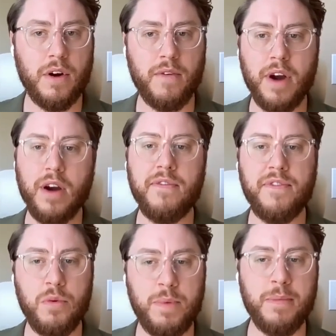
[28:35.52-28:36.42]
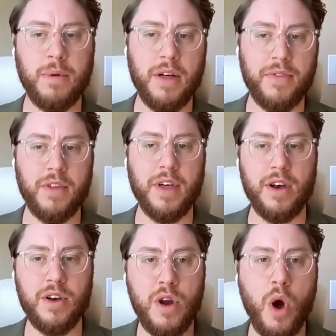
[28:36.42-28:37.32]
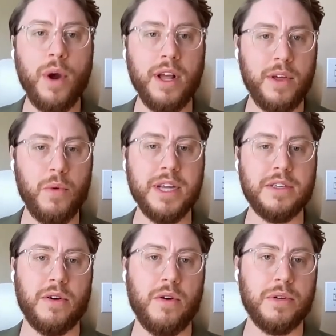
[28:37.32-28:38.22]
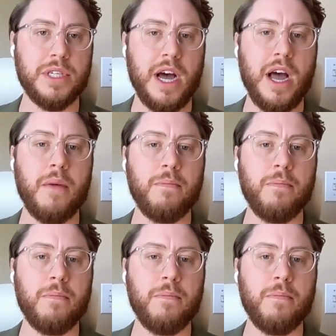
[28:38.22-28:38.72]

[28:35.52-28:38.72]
There are very few people out there that knowingly waste their own time.